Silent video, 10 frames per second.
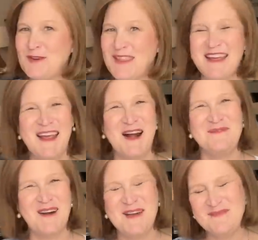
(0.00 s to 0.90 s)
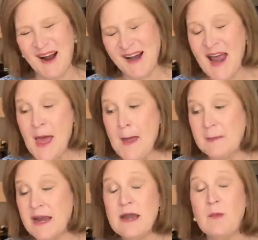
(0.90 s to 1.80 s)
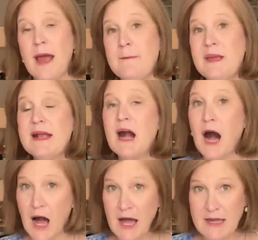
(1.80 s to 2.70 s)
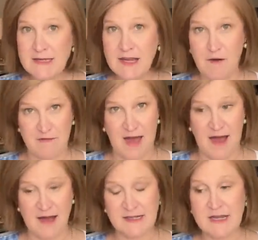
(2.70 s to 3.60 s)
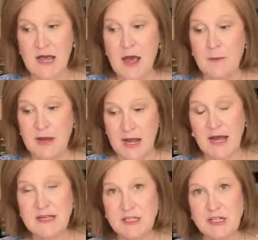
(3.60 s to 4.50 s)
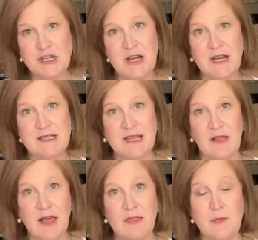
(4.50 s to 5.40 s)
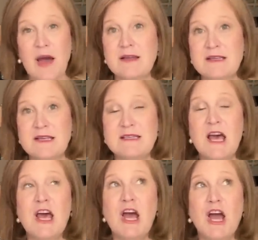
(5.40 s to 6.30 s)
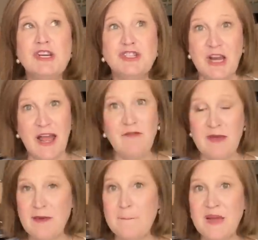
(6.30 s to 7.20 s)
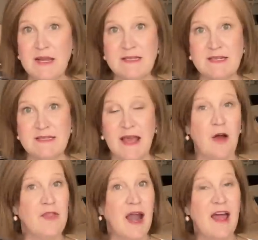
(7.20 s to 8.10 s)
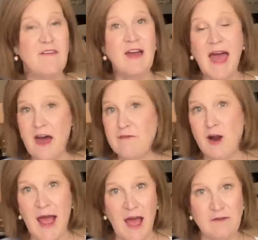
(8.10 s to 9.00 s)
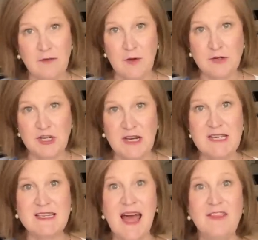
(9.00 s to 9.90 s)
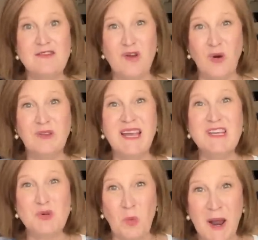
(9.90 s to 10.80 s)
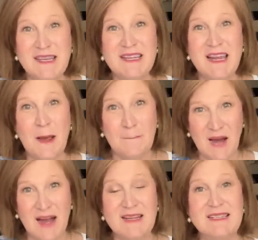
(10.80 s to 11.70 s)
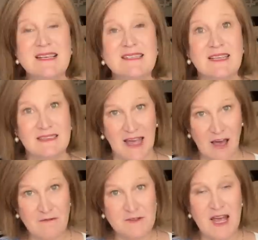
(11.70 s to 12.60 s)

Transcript: thinking on my part. But anyway, because of that, because she is selling out the boxes, she gave me the biggest discount that I have ever had from Oceanista and there's only 20 boxes left.